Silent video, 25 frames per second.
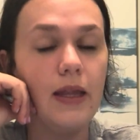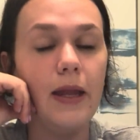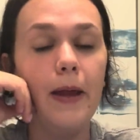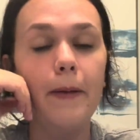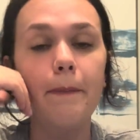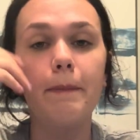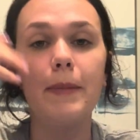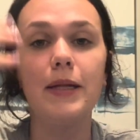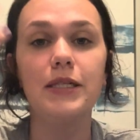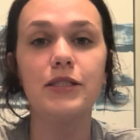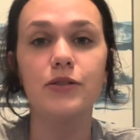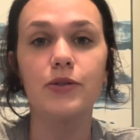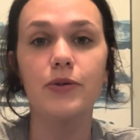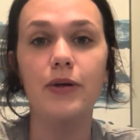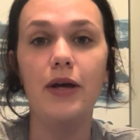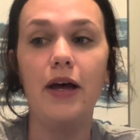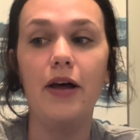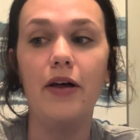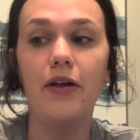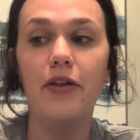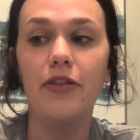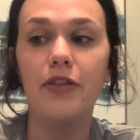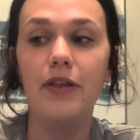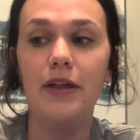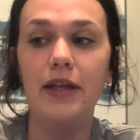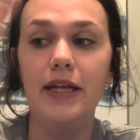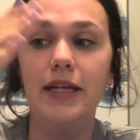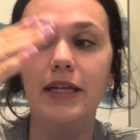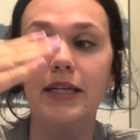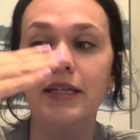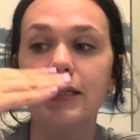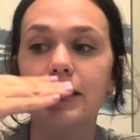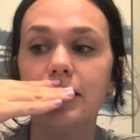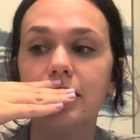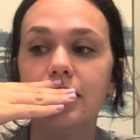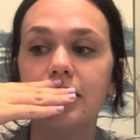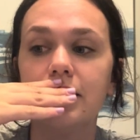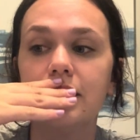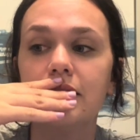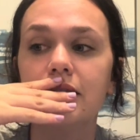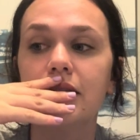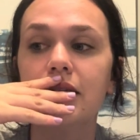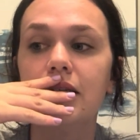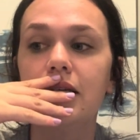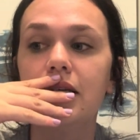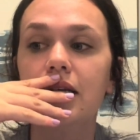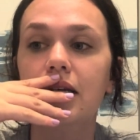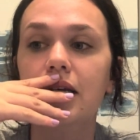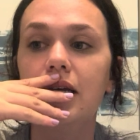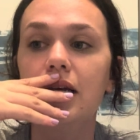mental health is
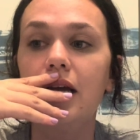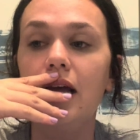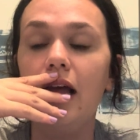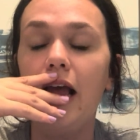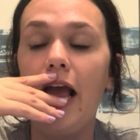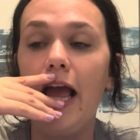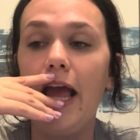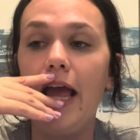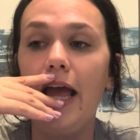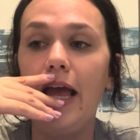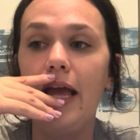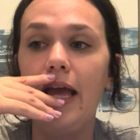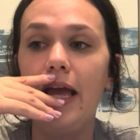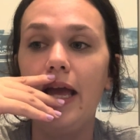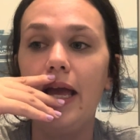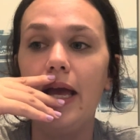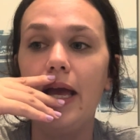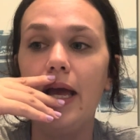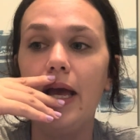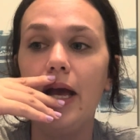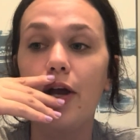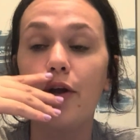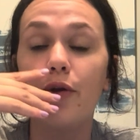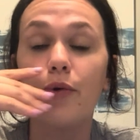a